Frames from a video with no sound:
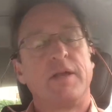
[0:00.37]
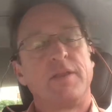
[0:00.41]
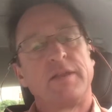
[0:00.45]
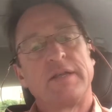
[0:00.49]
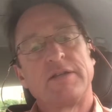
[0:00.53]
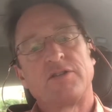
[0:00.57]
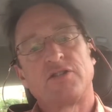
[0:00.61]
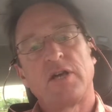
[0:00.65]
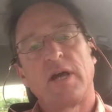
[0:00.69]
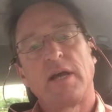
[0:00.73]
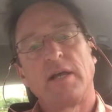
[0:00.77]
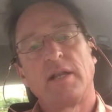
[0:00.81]

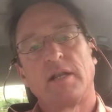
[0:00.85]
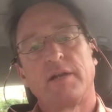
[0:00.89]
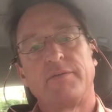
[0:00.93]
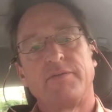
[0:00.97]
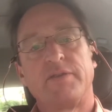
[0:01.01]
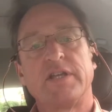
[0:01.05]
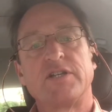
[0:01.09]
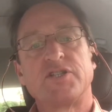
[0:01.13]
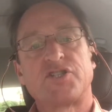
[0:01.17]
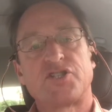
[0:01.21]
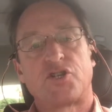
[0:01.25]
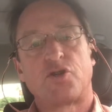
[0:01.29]
The title
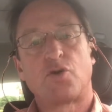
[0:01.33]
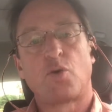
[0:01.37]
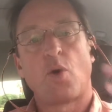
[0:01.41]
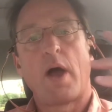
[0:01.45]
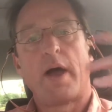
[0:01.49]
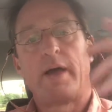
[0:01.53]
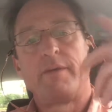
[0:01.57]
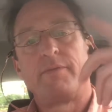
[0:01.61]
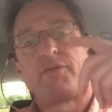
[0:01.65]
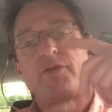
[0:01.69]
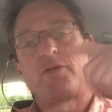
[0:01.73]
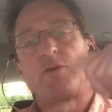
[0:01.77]
of this
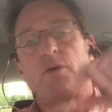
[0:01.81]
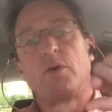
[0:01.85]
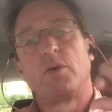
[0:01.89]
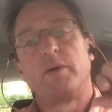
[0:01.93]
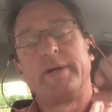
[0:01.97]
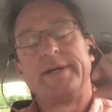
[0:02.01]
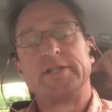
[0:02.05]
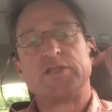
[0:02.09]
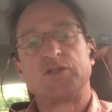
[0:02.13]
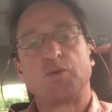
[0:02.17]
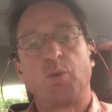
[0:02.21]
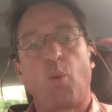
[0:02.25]
drive
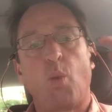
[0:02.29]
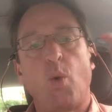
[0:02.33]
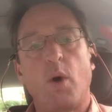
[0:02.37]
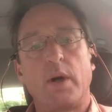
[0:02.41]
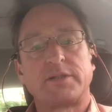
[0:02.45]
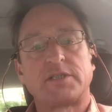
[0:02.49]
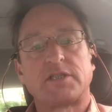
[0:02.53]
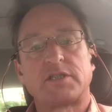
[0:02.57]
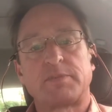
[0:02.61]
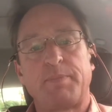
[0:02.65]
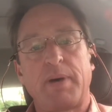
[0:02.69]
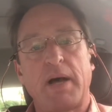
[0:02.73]
through is
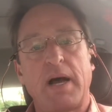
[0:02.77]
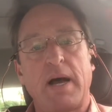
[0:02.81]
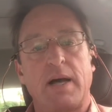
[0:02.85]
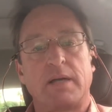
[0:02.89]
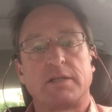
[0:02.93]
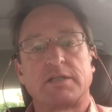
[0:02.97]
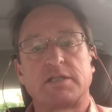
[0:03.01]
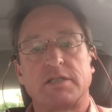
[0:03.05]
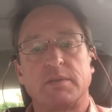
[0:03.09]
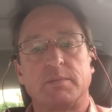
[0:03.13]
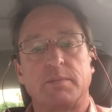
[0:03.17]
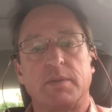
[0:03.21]
What's
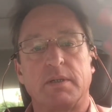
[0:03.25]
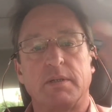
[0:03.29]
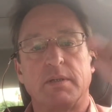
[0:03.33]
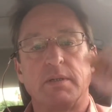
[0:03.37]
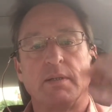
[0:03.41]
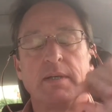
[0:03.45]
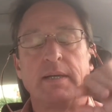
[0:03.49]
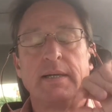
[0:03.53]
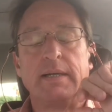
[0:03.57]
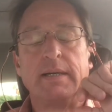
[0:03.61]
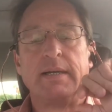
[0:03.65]
Possible.